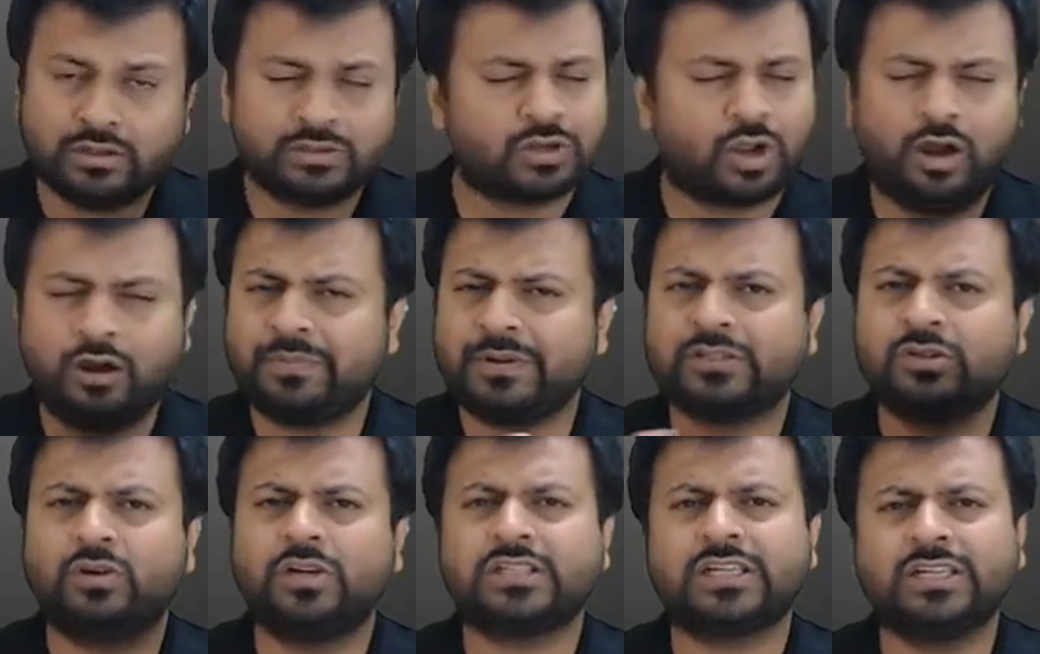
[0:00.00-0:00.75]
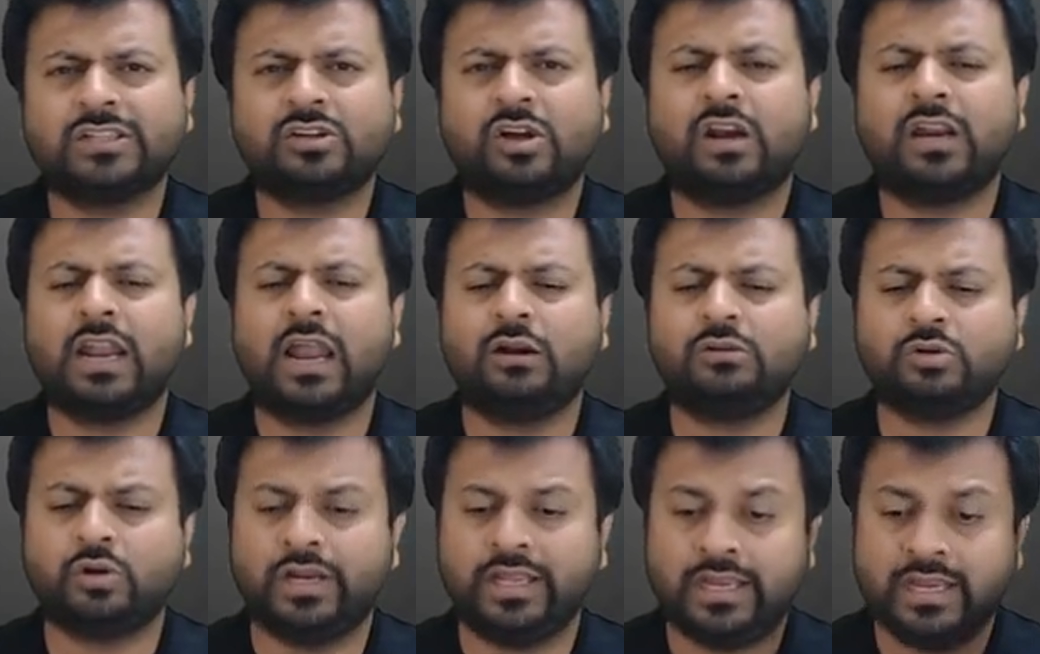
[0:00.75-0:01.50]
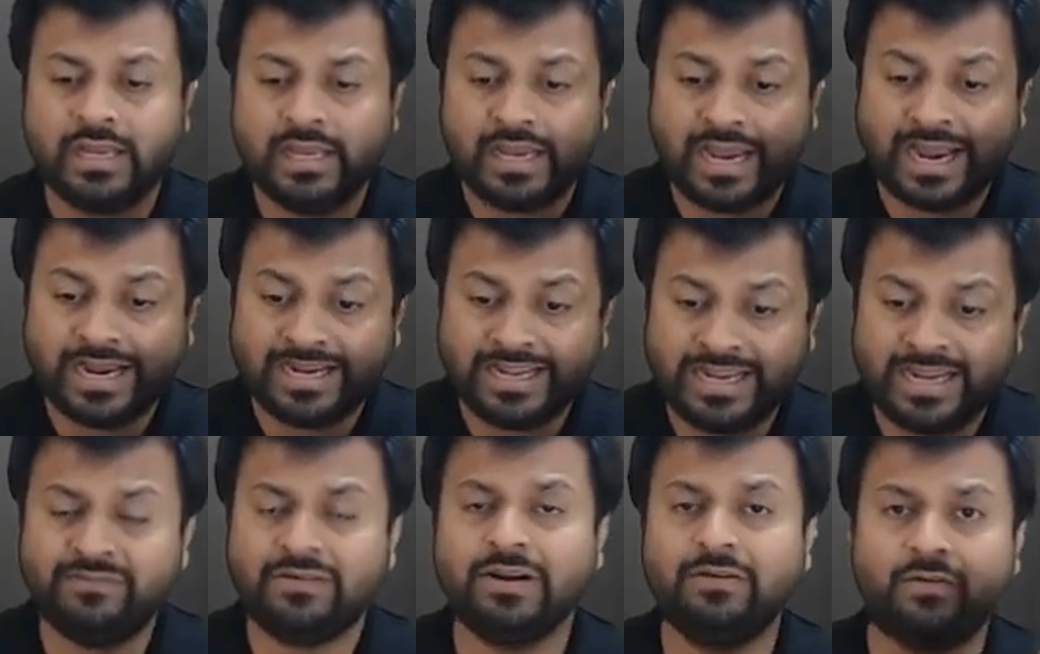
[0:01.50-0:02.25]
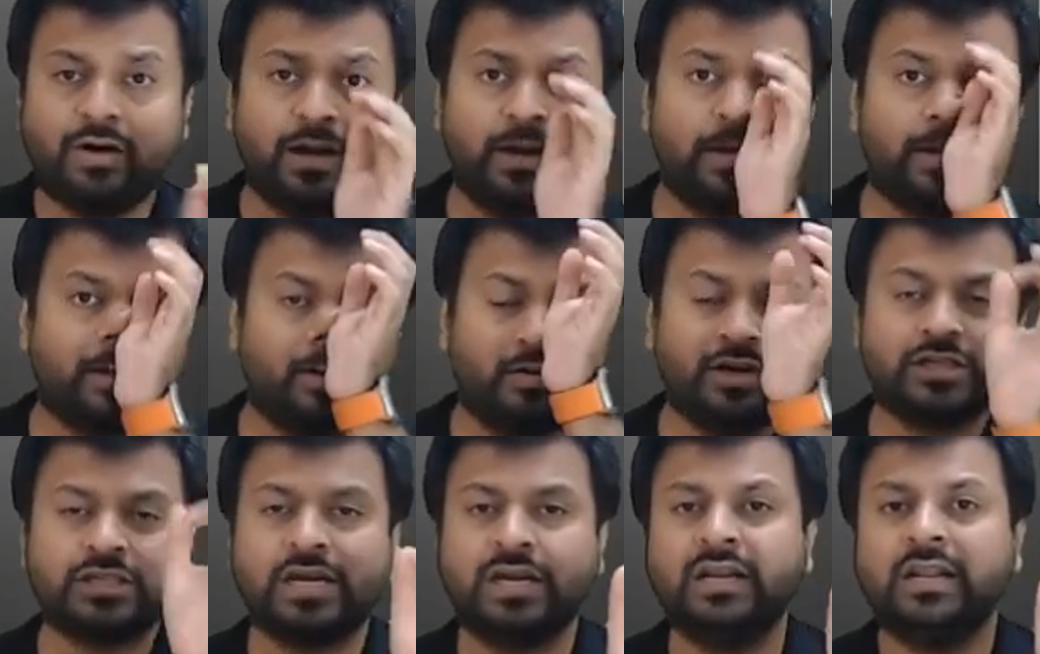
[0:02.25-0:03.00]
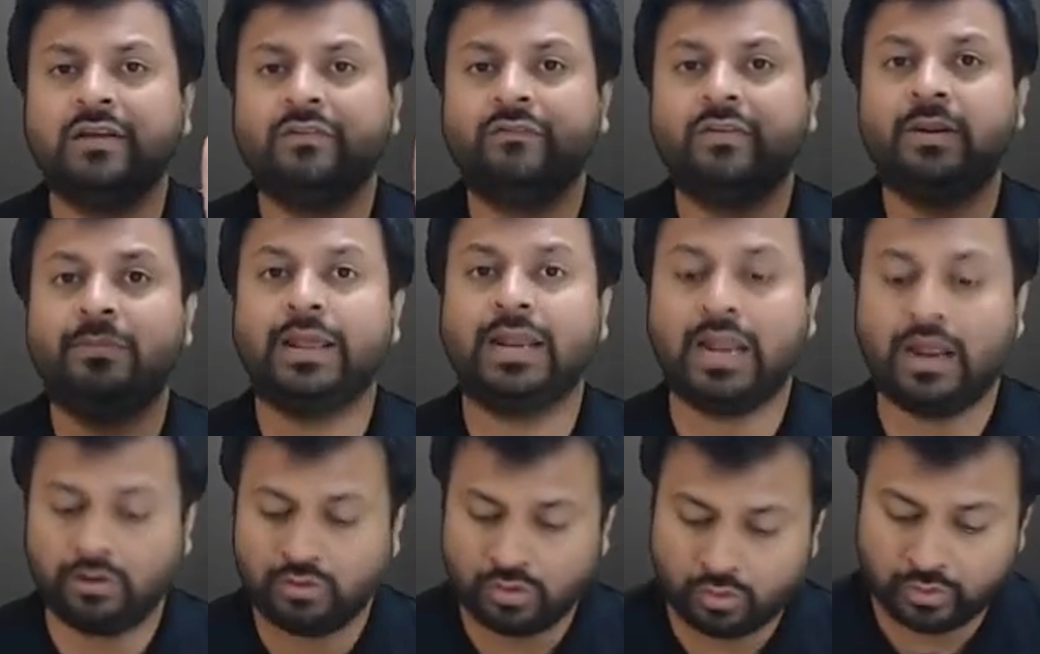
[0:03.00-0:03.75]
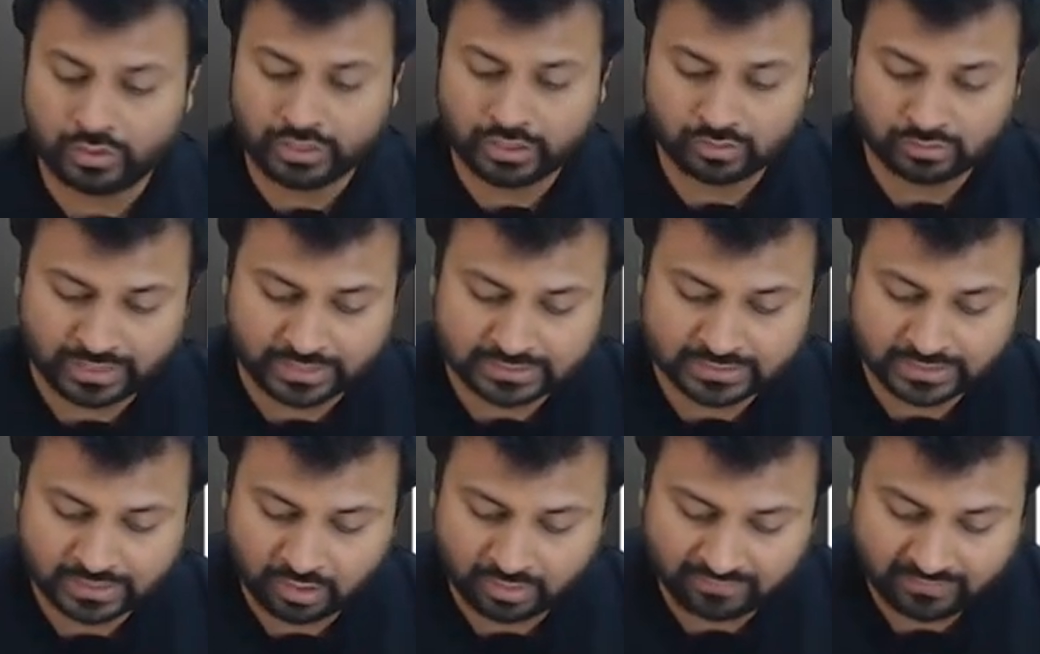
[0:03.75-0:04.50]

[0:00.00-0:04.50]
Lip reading: Corpus donation is not allowed only, and even voluntary donation will be allowed only to the extent of